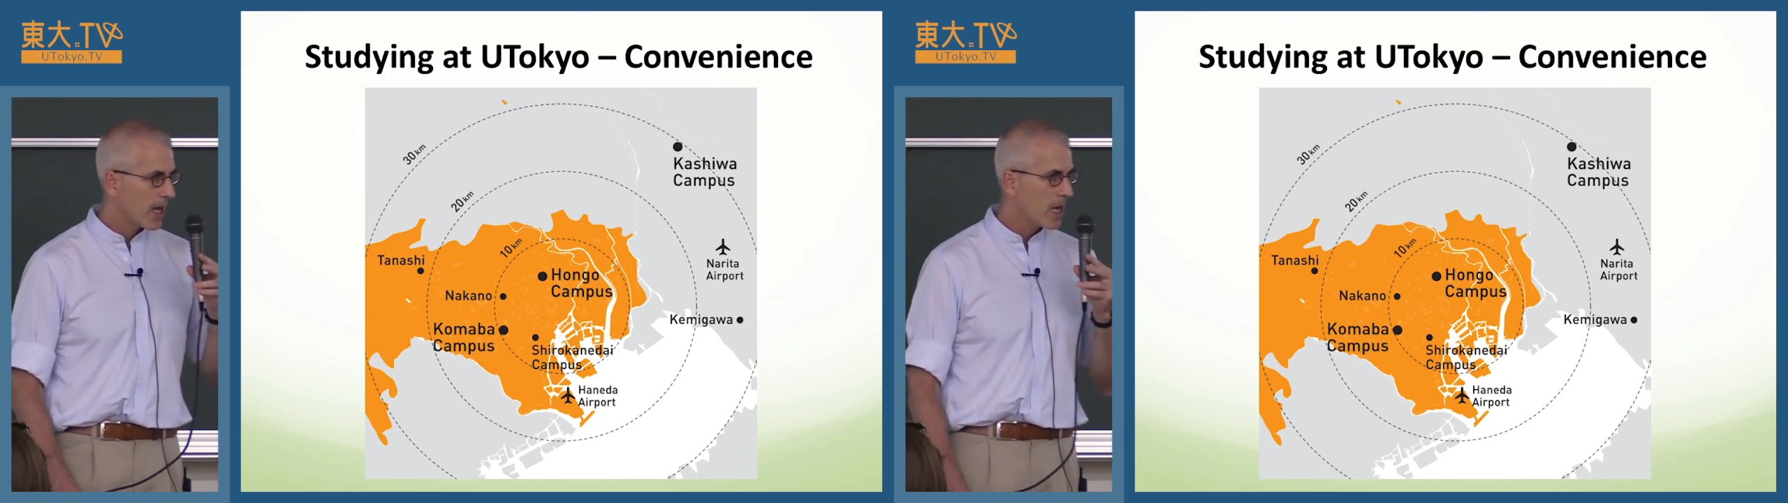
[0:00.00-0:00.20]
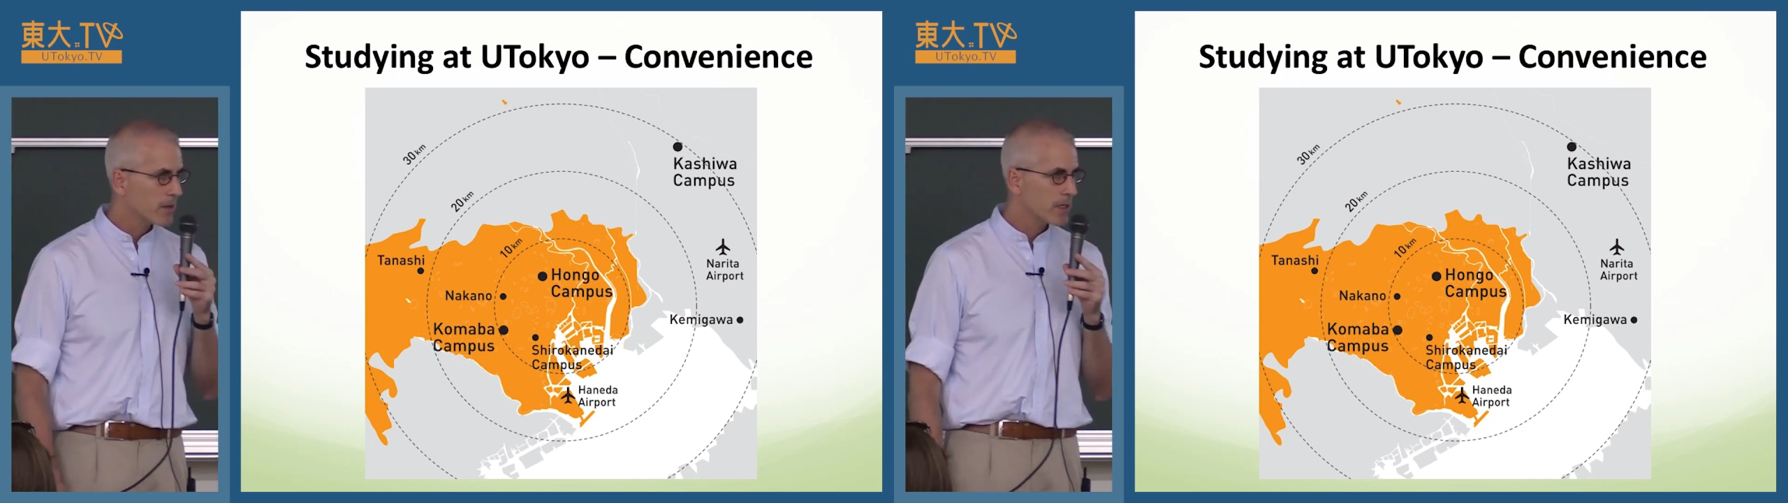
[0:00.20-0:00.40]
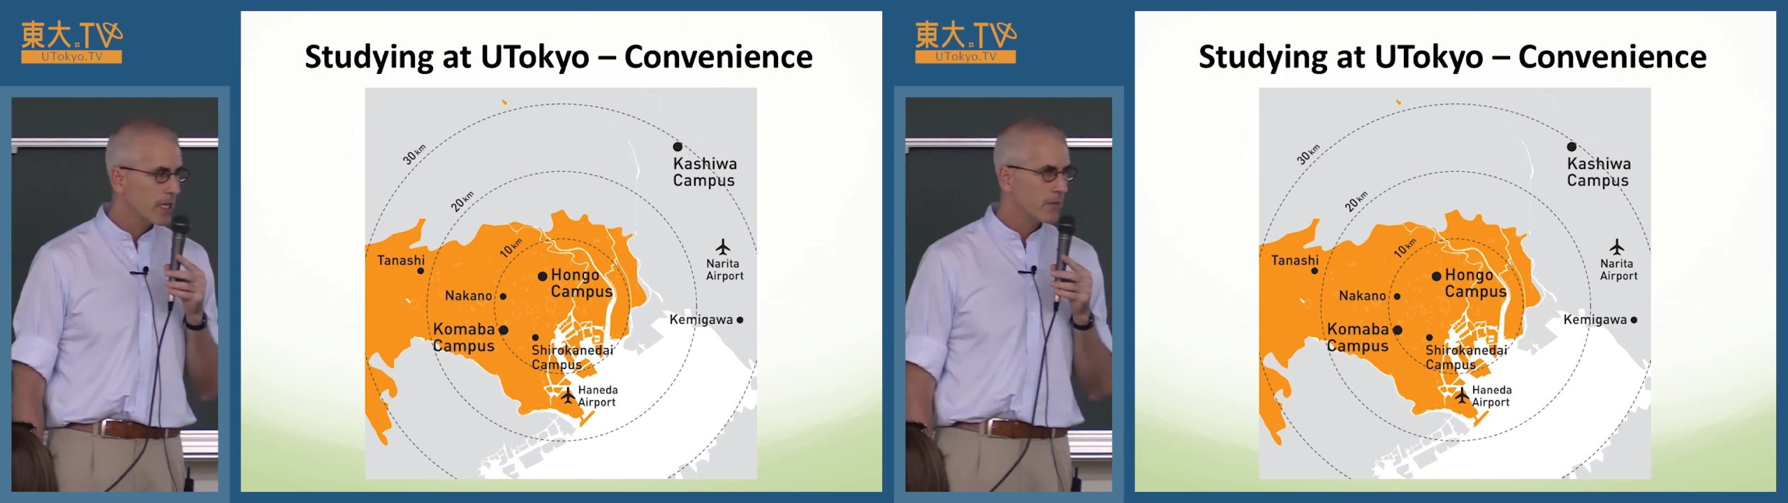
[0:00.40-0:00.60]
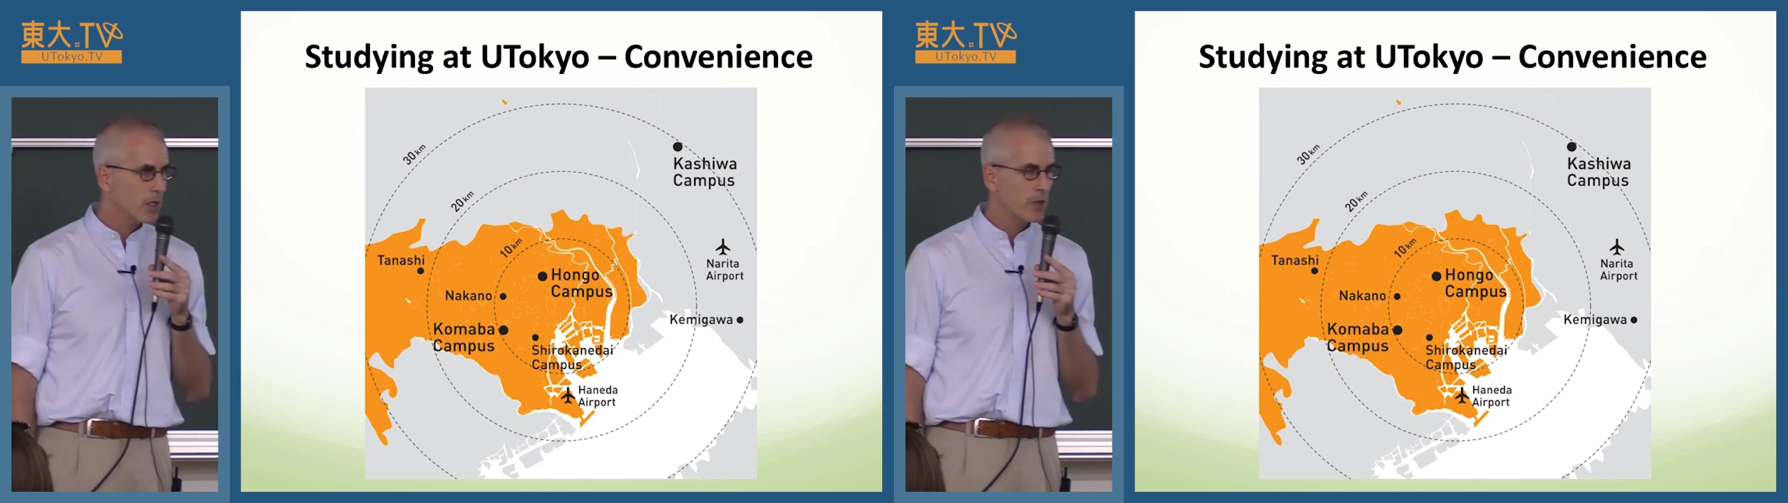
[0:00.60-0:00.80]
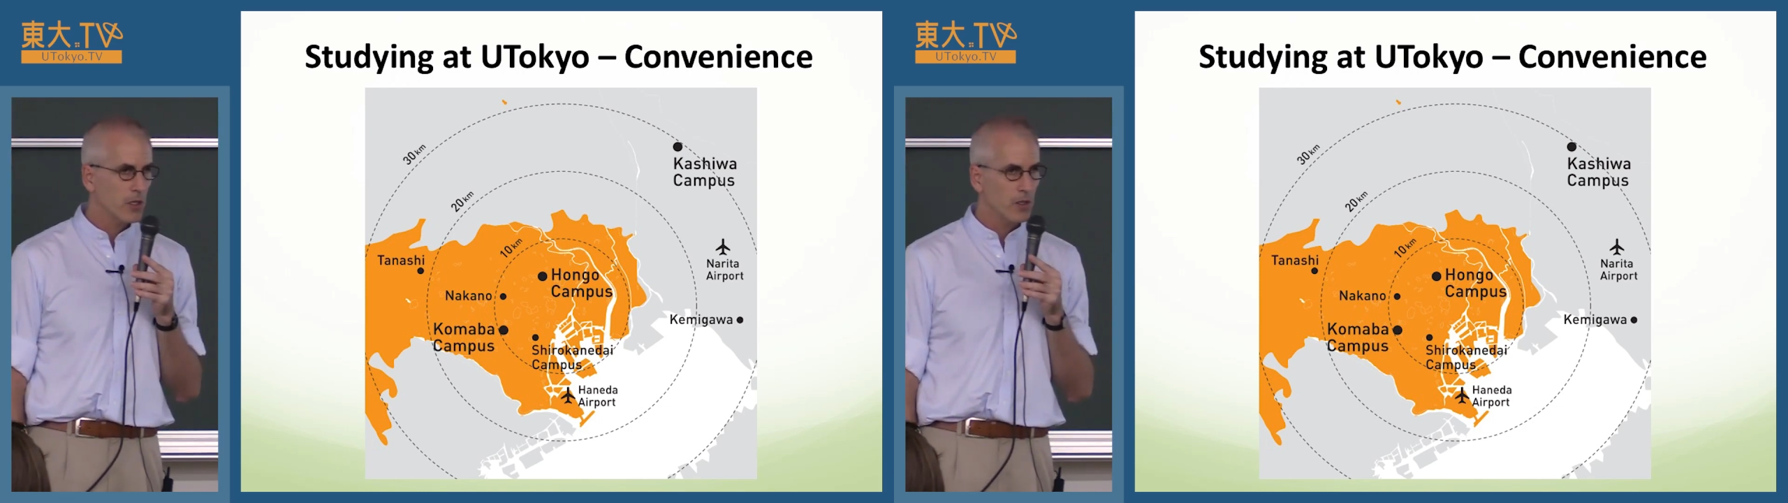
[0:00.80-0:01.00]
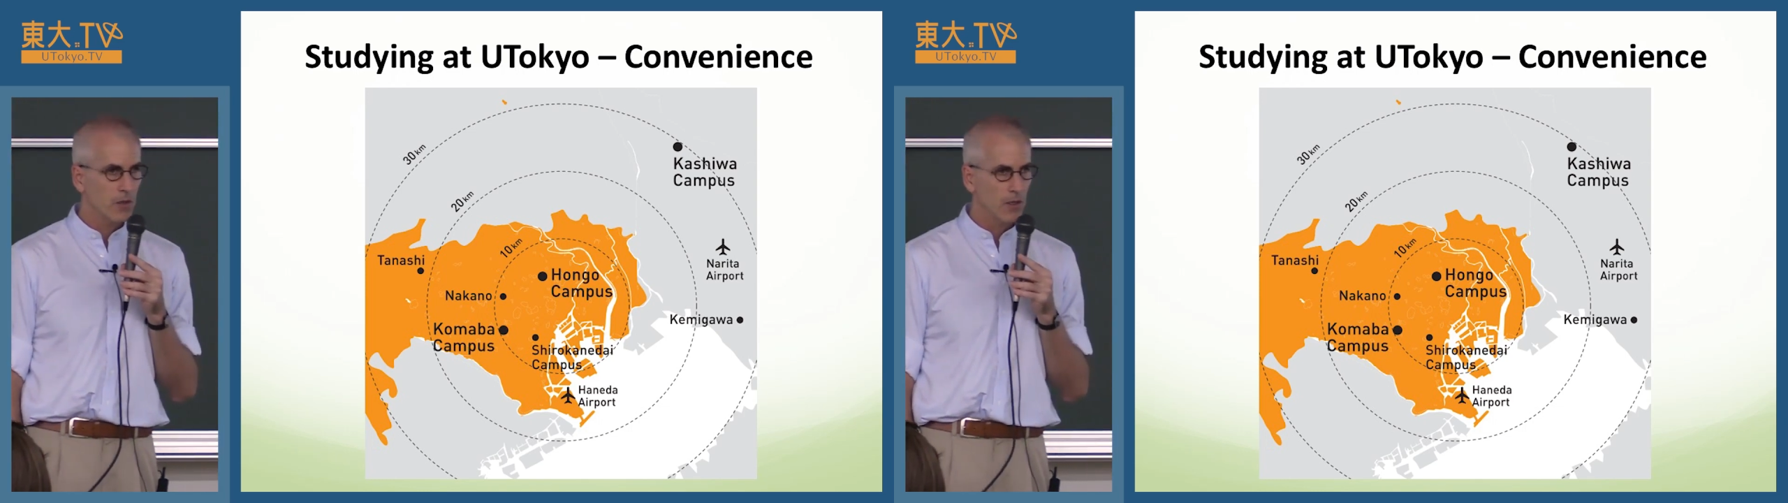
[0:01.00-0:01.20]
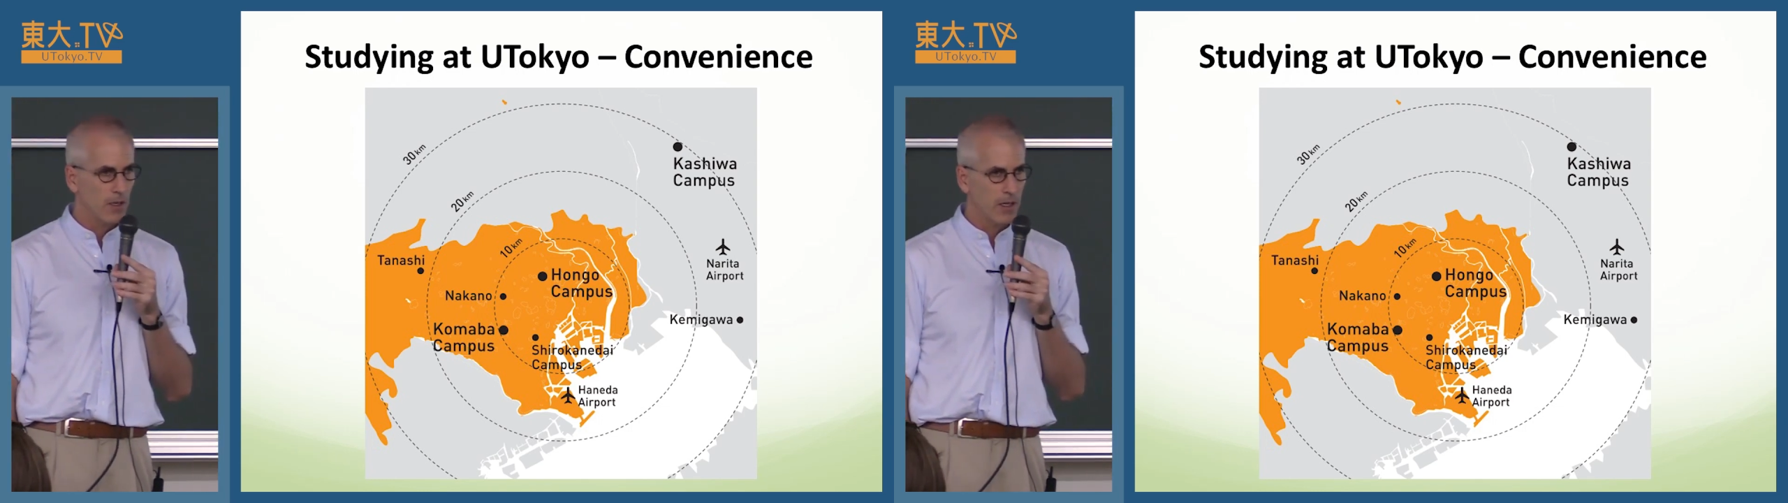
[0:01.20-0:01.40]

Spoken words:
outside of Tokyo,